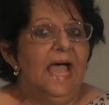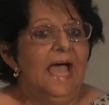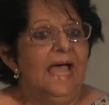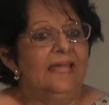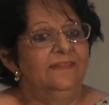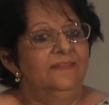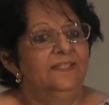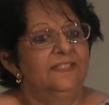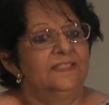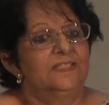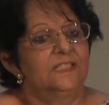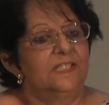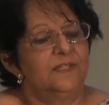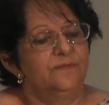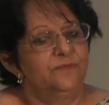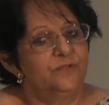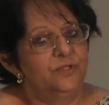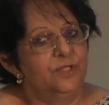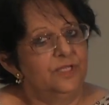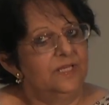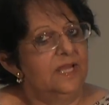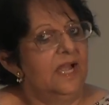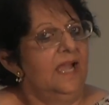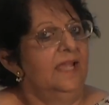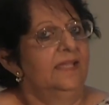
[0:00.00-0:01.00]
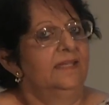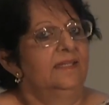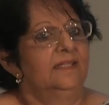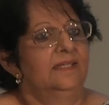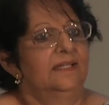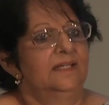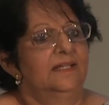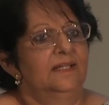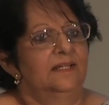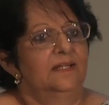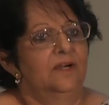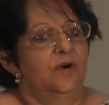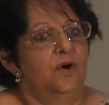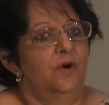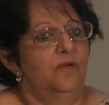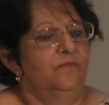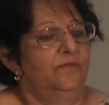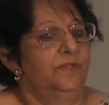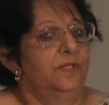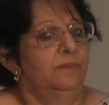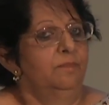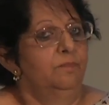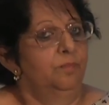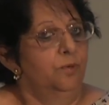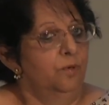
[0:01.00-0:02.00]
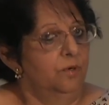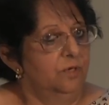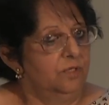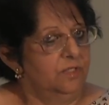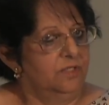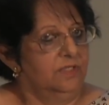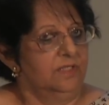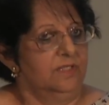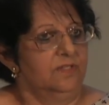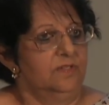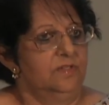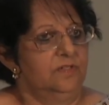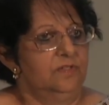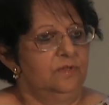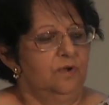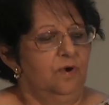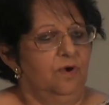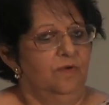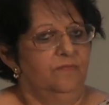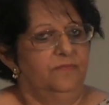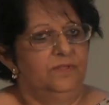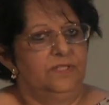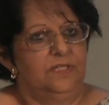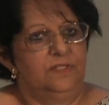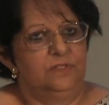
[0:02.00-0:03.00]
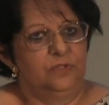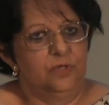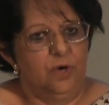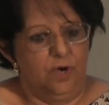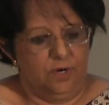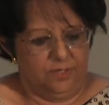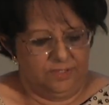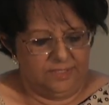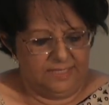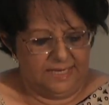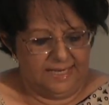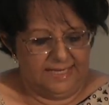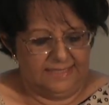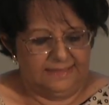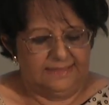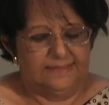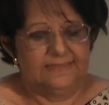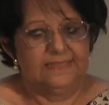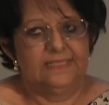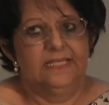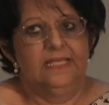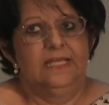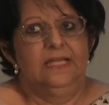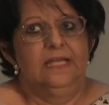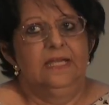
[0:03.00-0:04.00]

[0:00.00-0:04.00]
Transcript: And this gives you an idea of the importance of these contacts,